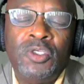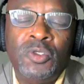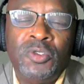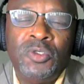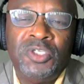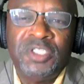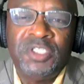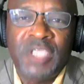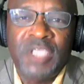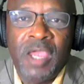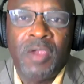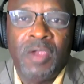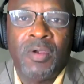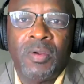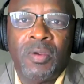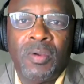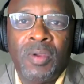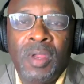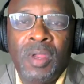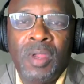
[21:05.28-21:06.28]
you
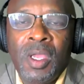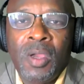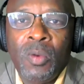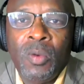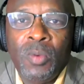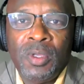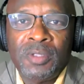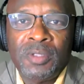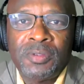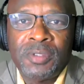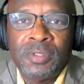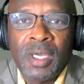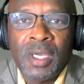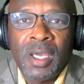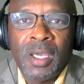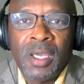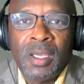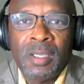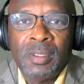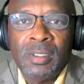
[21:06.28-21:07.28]
share with
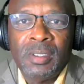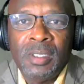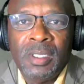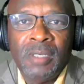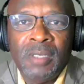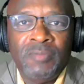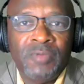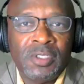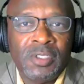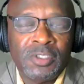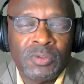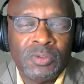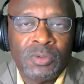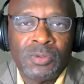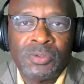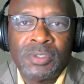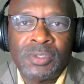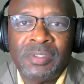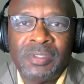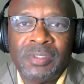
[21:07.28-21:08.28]

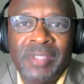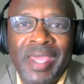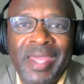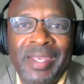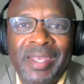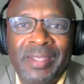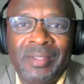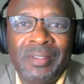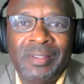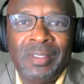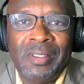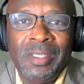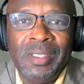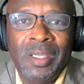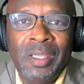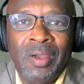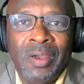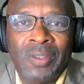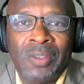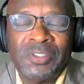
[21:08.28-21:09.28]
individuals that
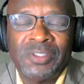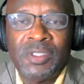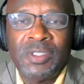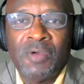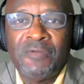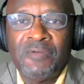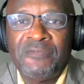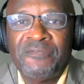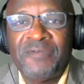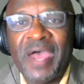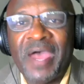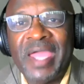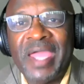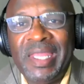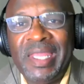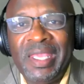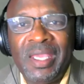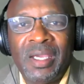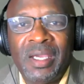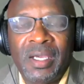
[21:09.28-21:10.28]
are still
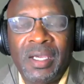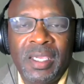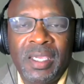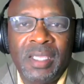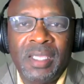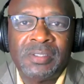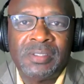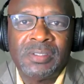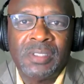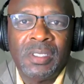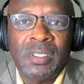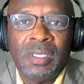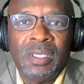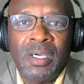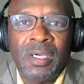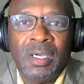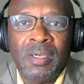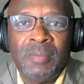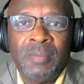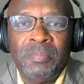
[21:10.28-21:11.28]
fighting against
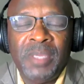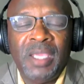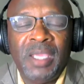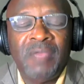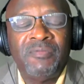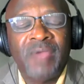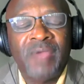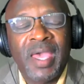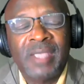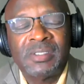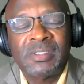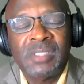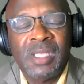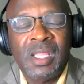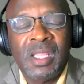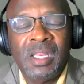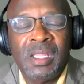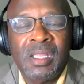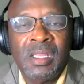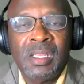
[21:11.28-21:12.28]
being
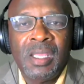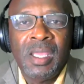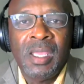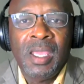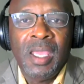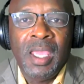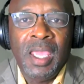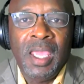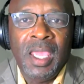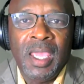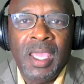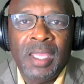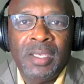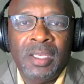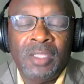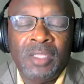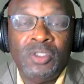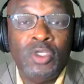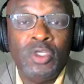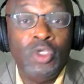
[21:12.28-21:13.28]
vaccinated?
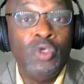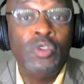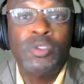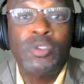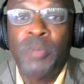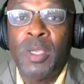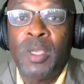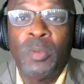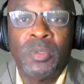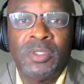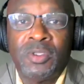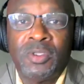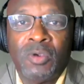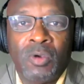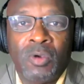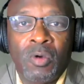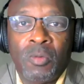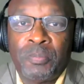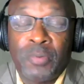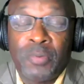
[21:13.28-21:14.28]
And do you speak with
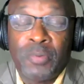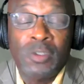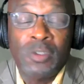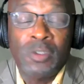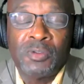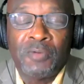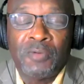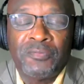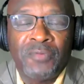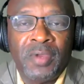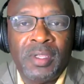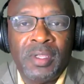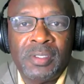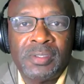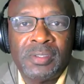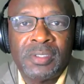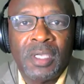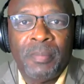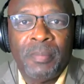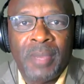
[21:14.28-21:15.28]
your own personal
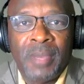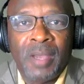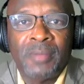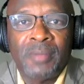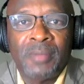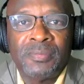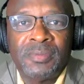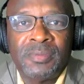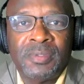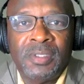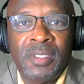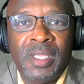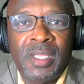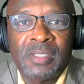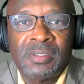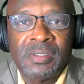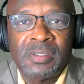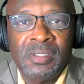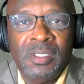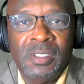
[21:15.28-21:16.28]
friends about the
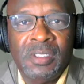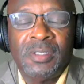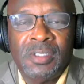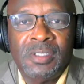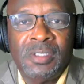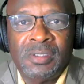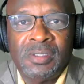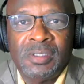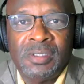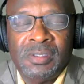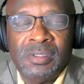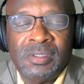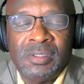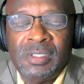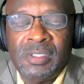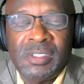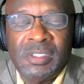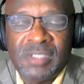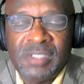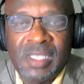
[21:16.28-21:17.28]

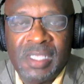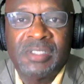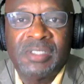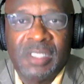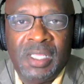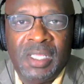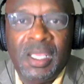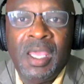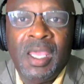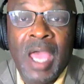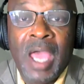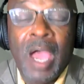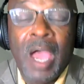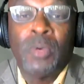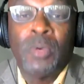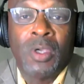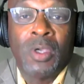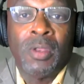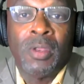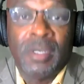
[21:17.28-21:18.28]
necessity, I
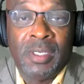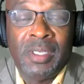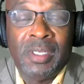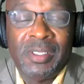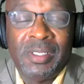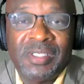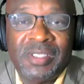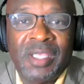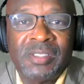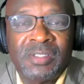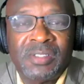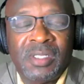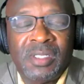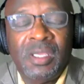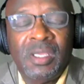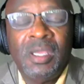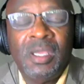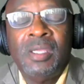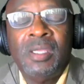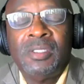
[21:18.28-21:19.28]
would call it a
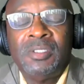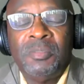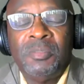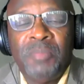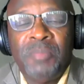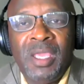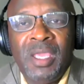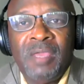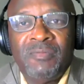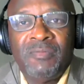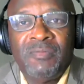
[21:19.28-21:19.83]
necessity, to being